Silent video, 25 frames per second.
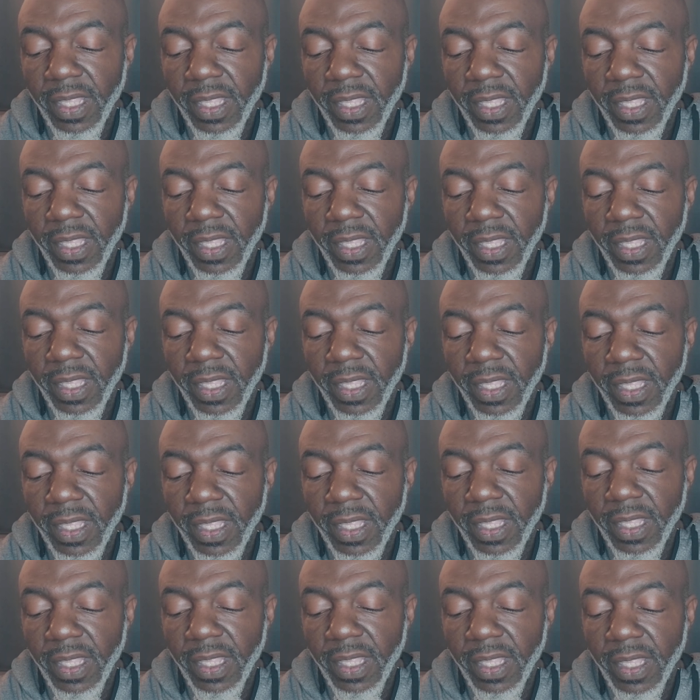do everything
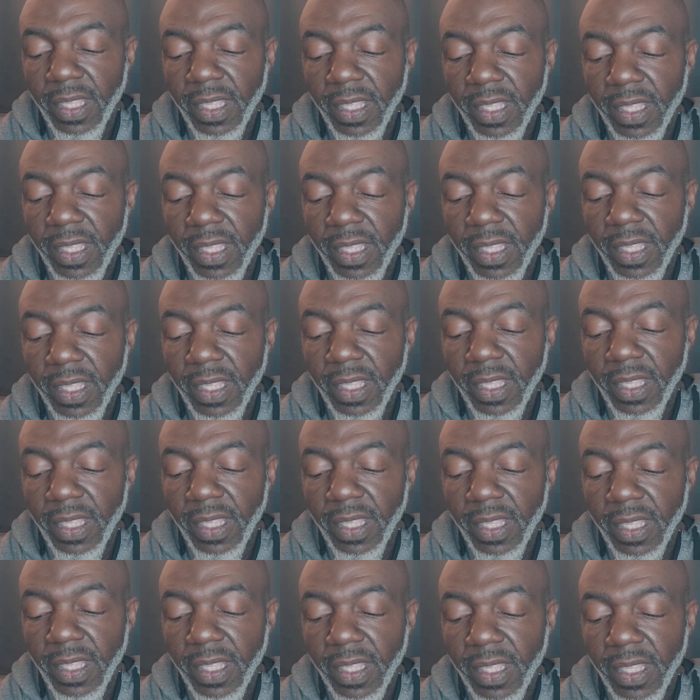they can to
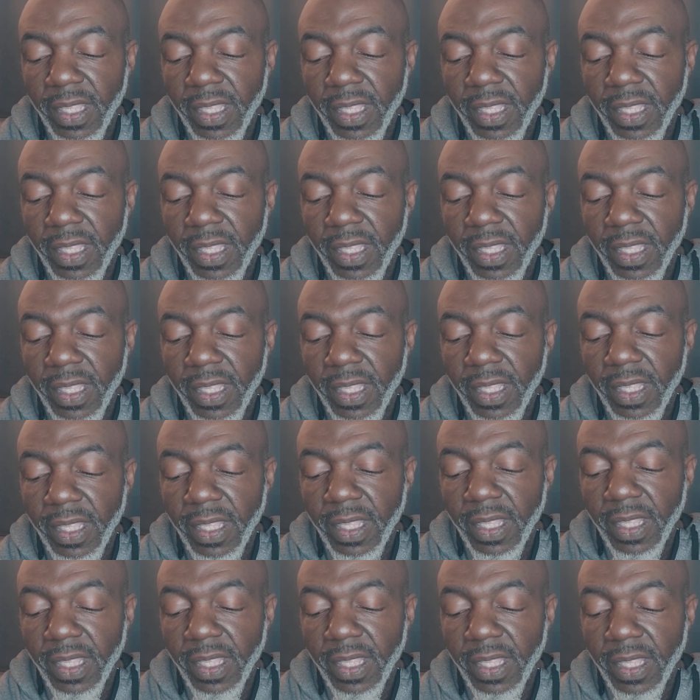stop
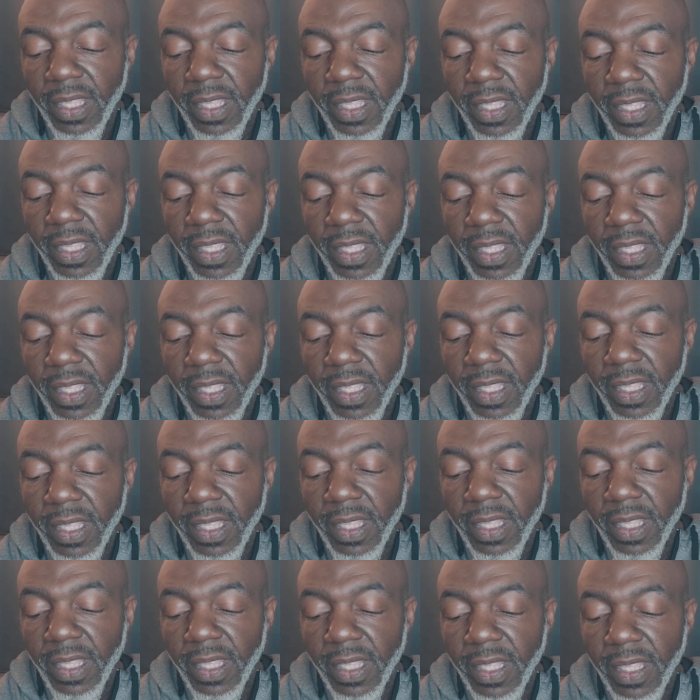these
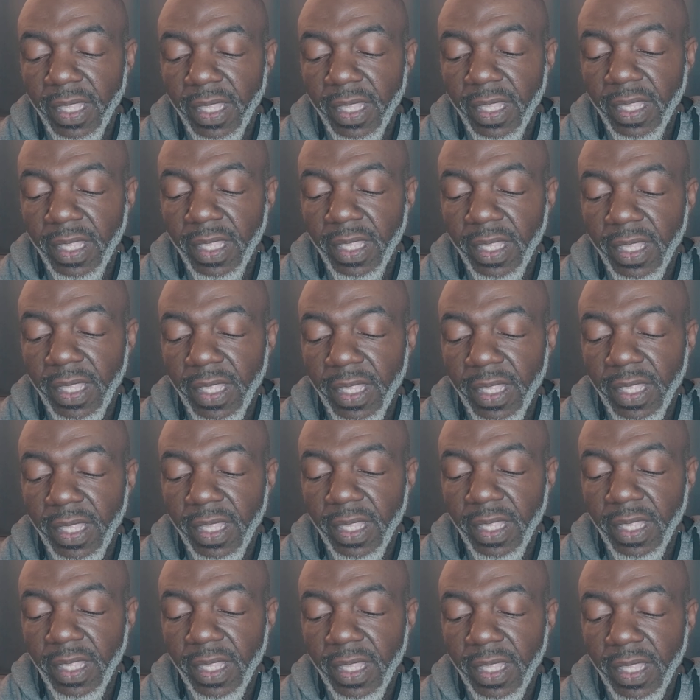
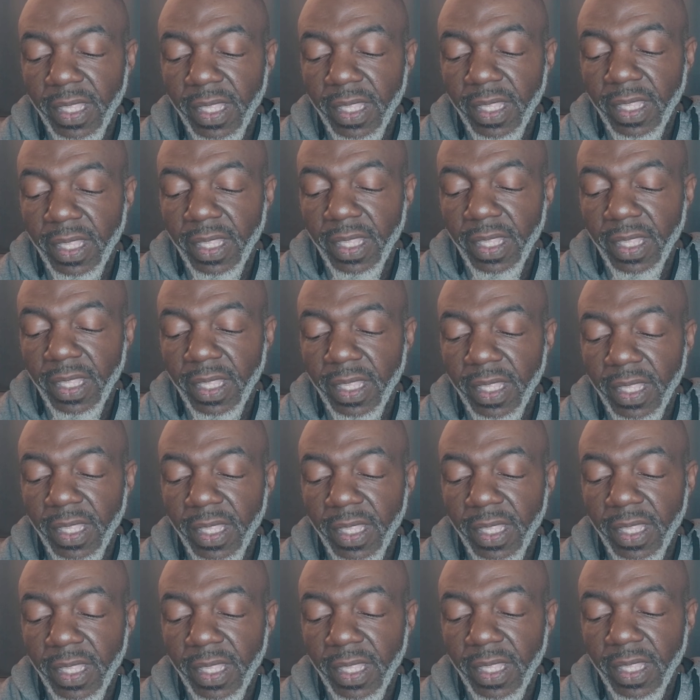irrational increases in
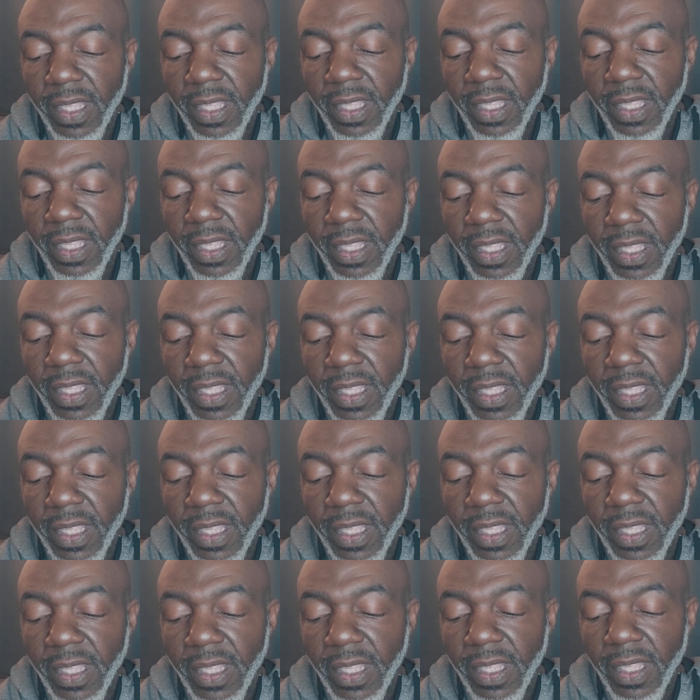minimum wage.
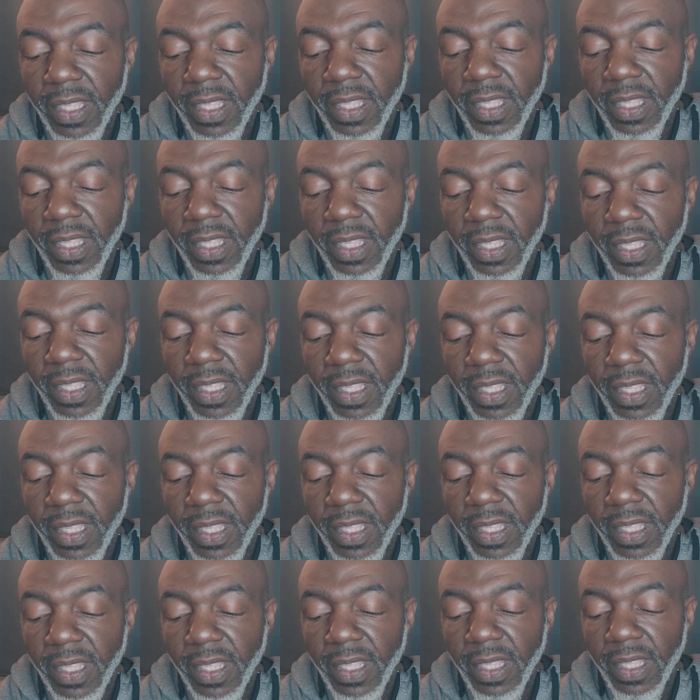
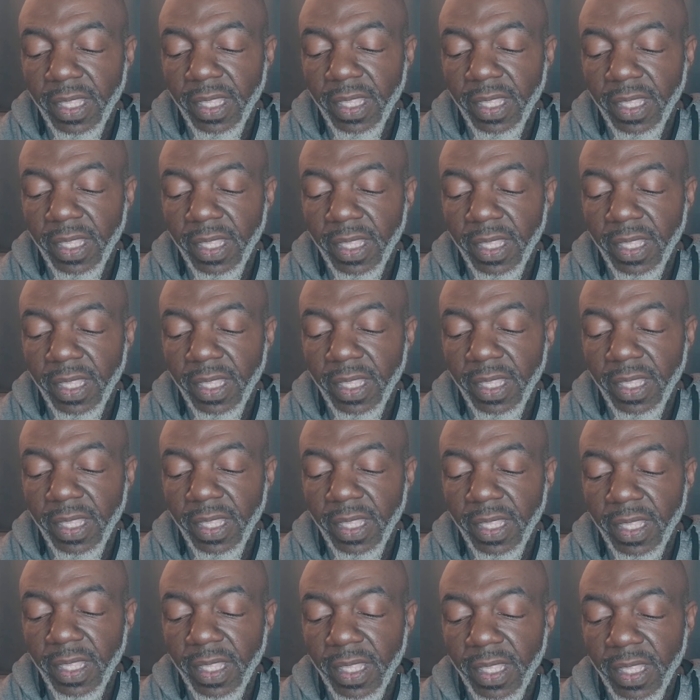And
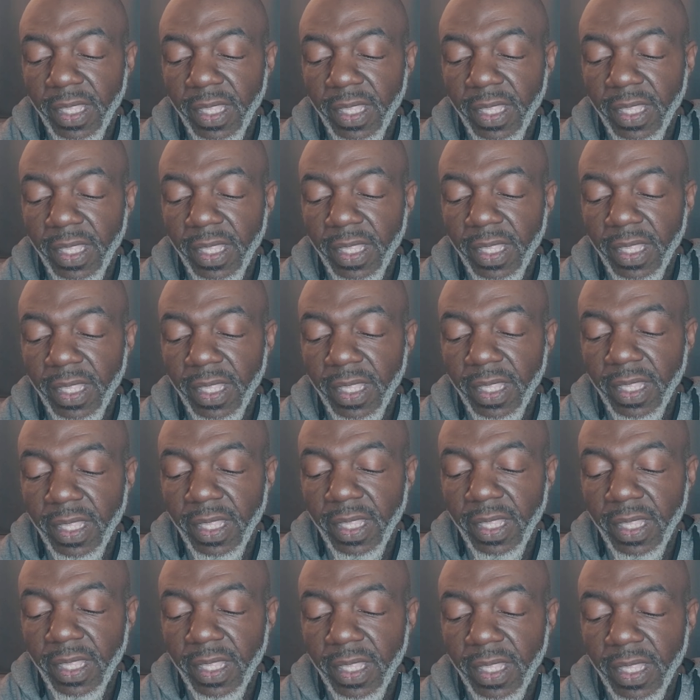they said they're
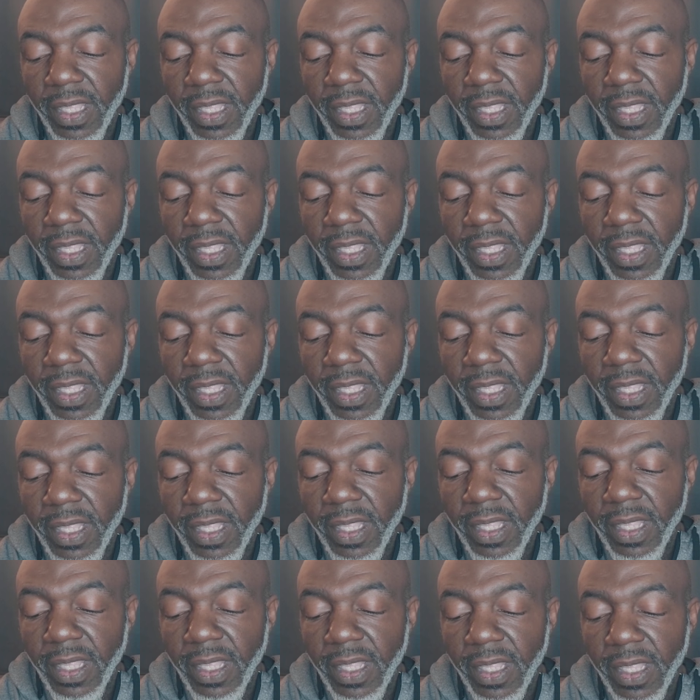no longer
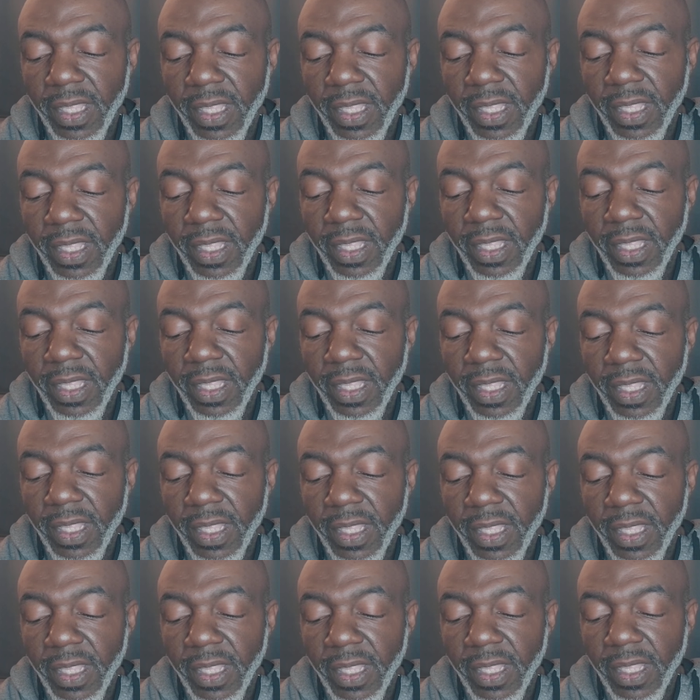going
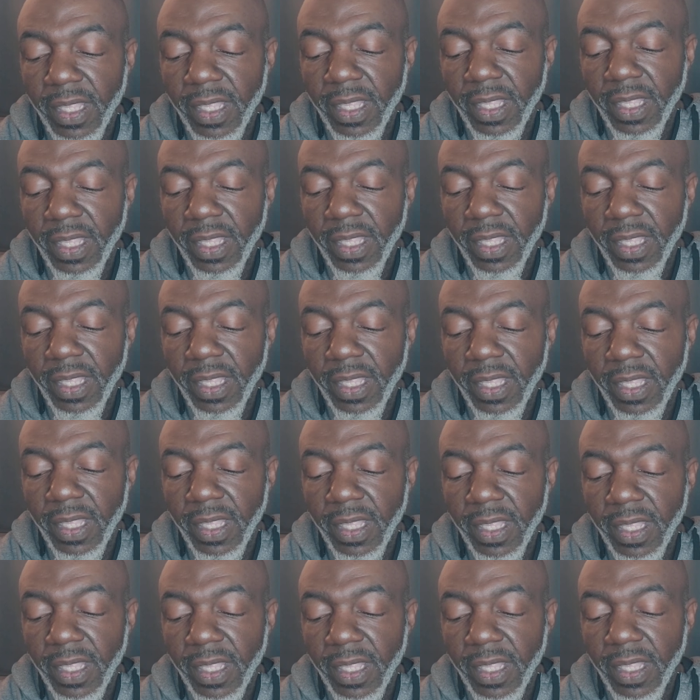to get
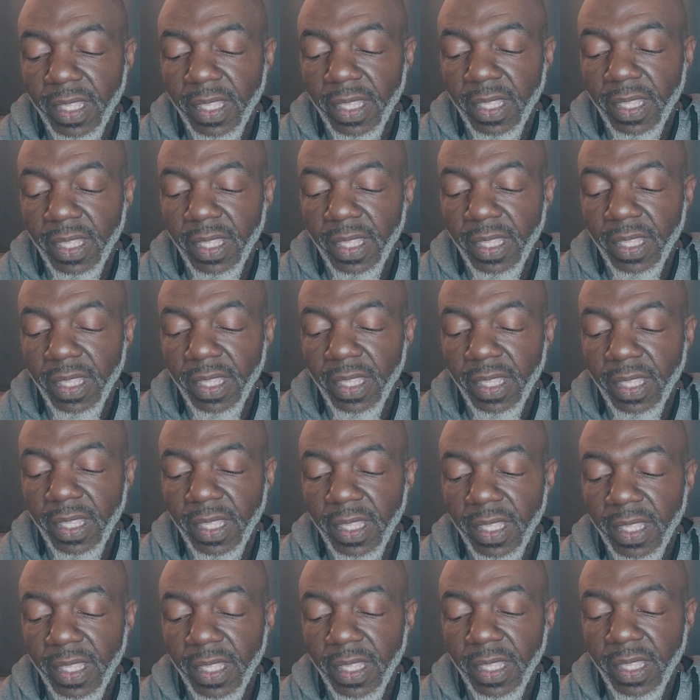in the way
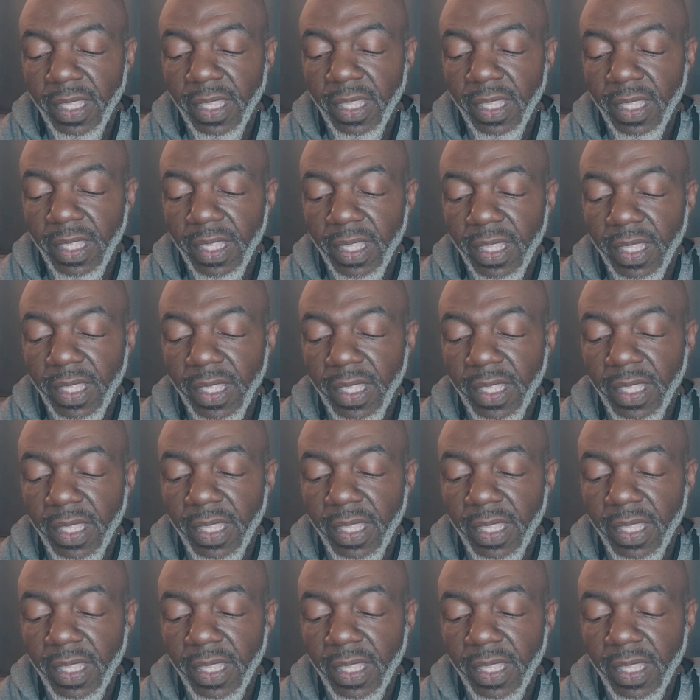of any of that.